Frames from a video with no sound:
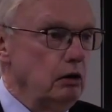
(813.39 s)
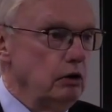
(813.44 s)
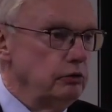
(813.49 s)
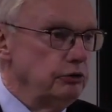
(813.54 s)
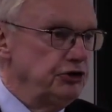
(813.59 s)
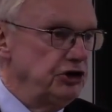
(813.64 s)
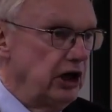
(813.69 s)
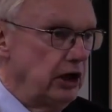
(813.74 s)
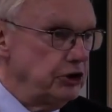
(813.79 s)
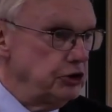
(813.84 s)
a
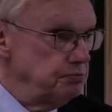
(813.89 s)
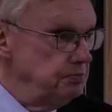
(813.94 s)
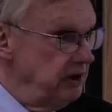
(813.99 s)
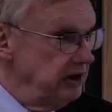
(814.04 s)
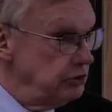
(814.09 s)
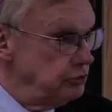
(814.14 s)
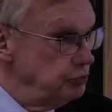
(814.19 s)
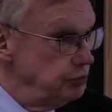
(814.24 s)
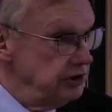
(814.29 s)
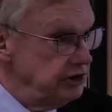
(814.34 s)

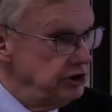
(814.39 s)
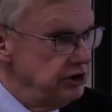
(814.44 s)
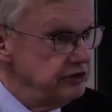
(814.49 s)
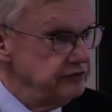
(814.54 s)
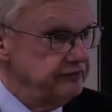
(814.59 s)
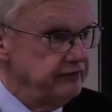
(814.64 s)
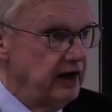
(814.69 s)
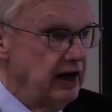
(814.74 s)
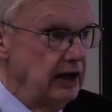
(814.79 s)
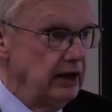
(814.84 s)
judgment which
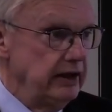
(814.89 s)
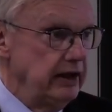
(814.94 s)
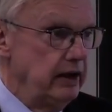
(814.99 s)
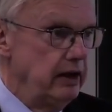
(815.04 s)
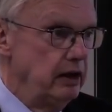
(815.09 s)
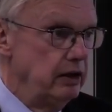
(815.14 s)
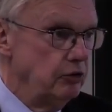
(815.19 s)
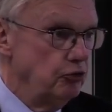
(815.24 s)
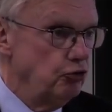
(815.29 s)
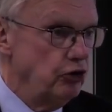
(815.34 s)
is fairly